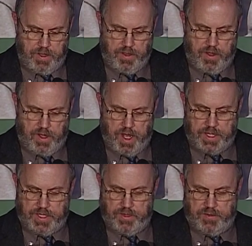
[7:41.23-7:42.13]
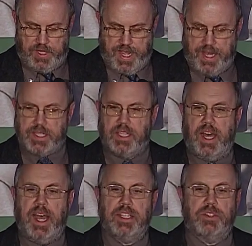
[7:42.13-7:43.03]
The haunting of Jack's
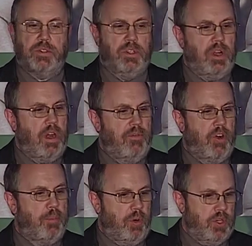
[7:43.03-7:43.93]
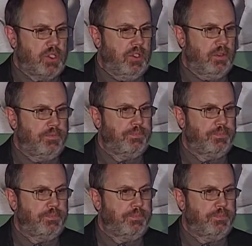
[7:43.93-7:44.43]
thoughts are very personal.